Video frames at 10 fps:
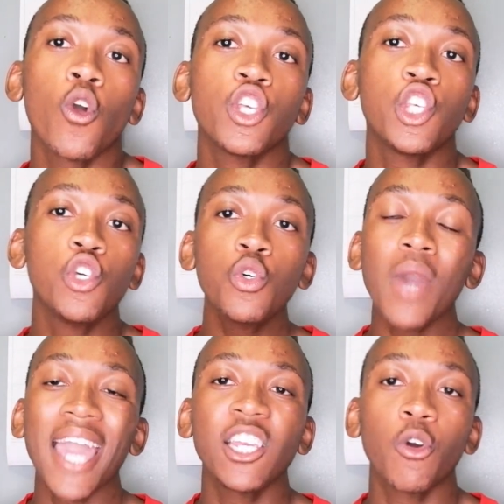
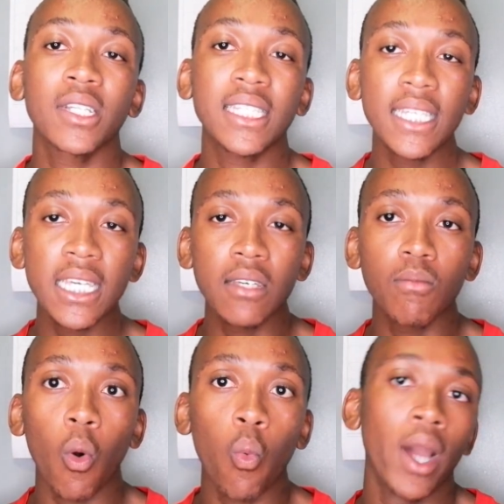You and your
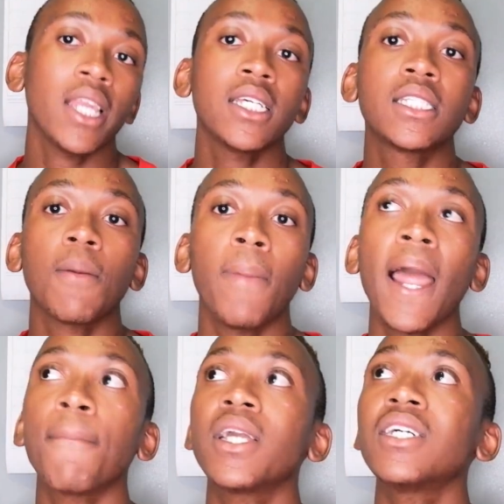team, what is the
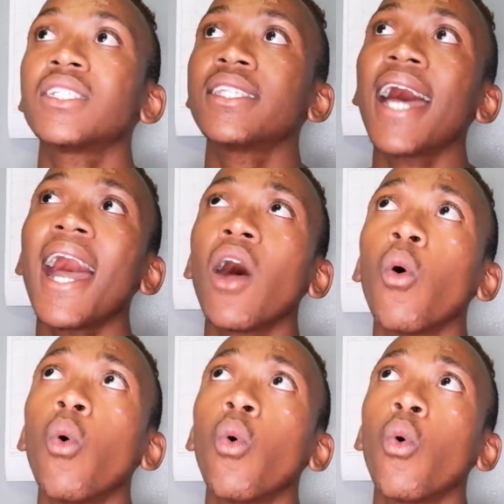plan? Because
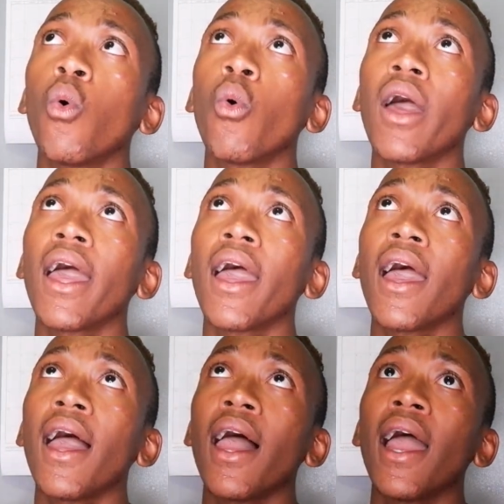now
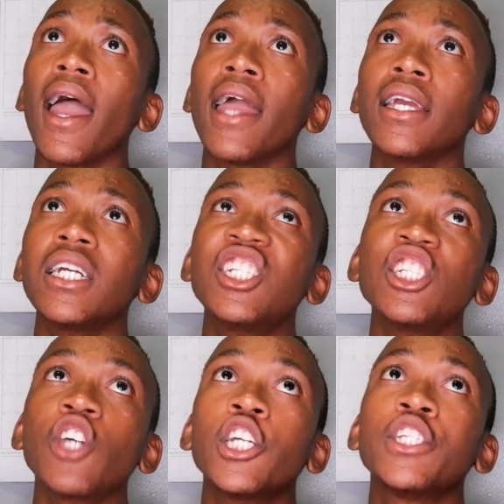it's
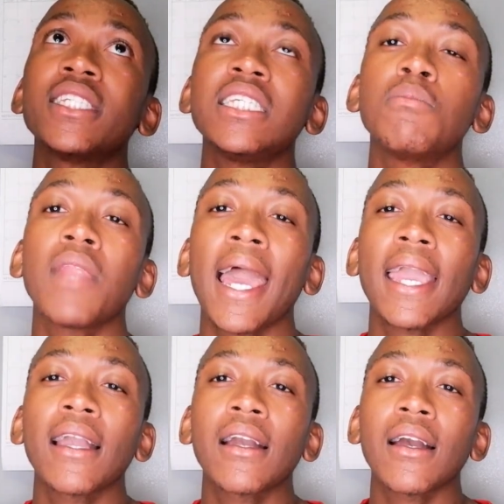just starting to seem
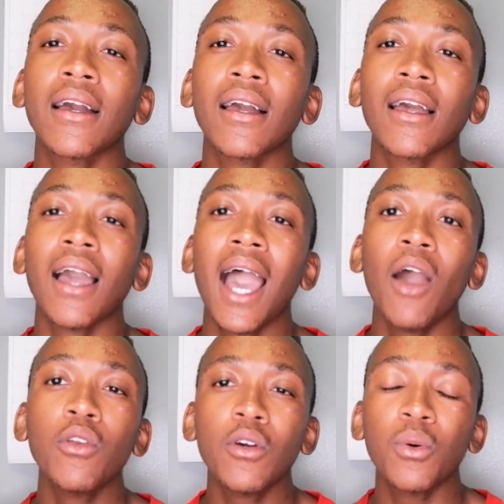like,
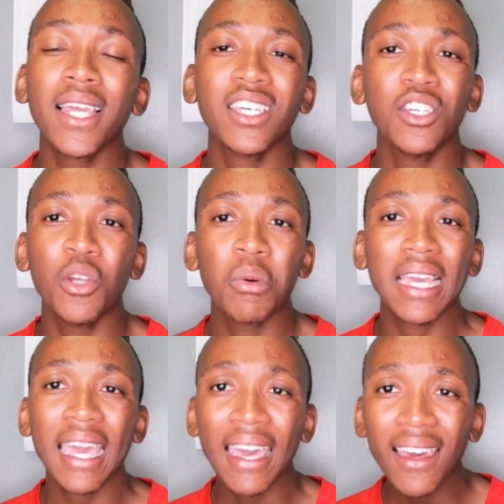I don't know, like you don't
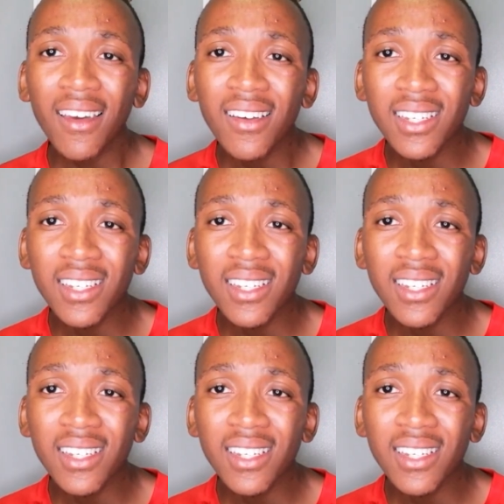care.